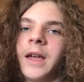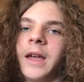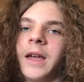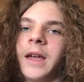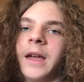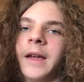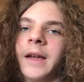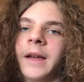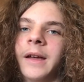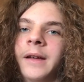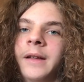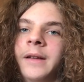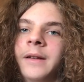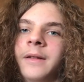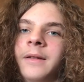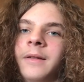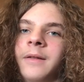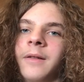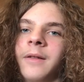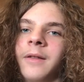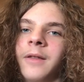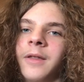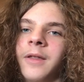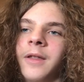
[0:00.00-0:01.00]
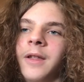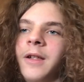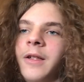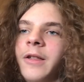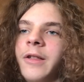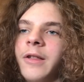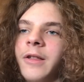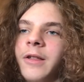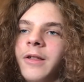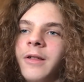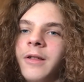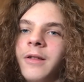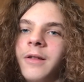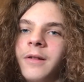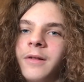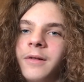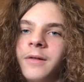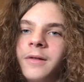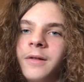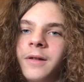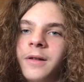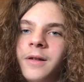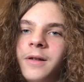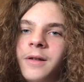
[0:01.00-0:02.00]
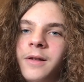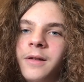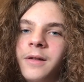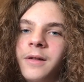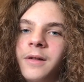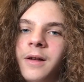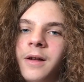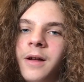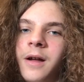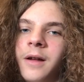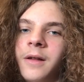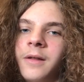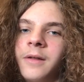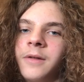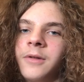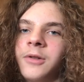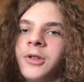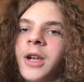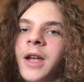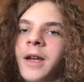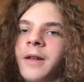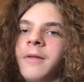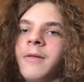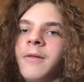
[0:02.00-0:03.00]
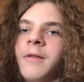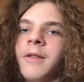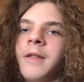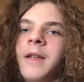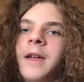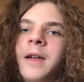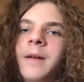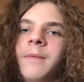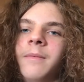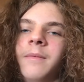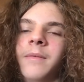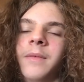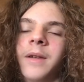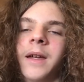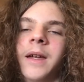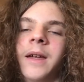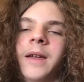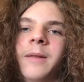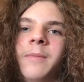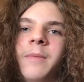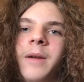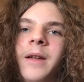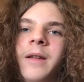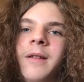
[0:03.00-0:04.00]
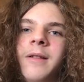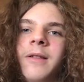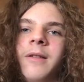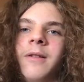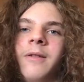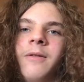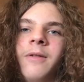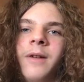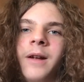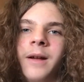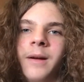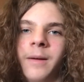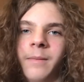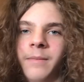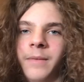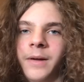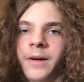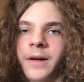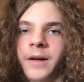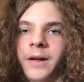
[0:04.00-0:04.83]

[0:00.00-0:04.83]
And this channel's name and my Instagram